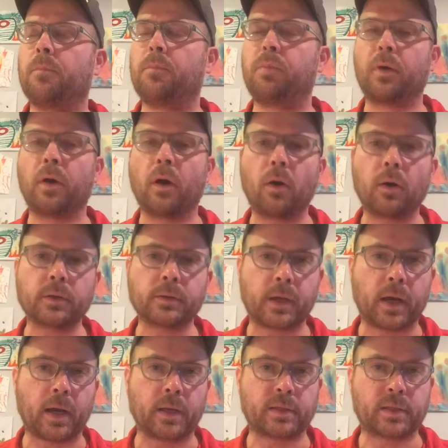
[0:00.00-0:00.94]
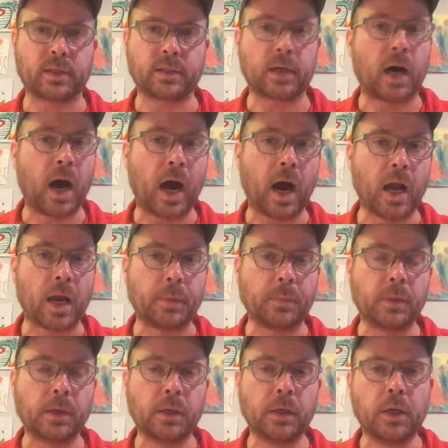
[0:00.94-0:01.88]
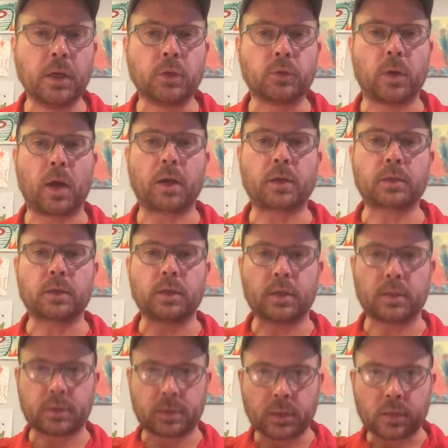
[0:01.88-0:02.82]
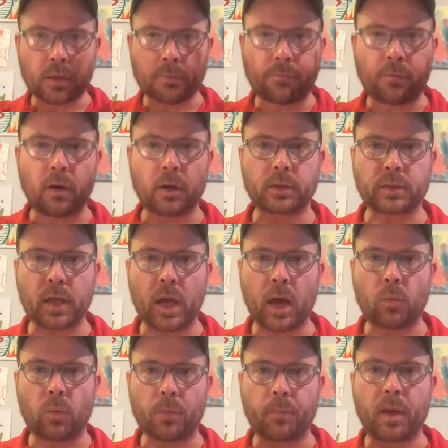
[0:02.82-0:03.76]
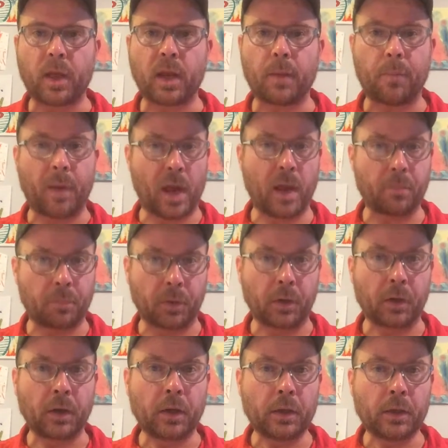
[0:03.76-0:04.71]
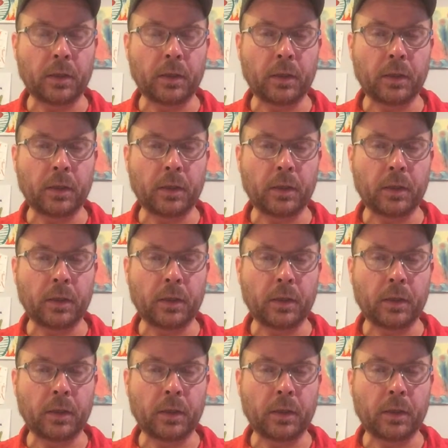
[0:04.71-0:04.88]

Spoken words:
prioritizing time to actually sit the fuck down with pen and paper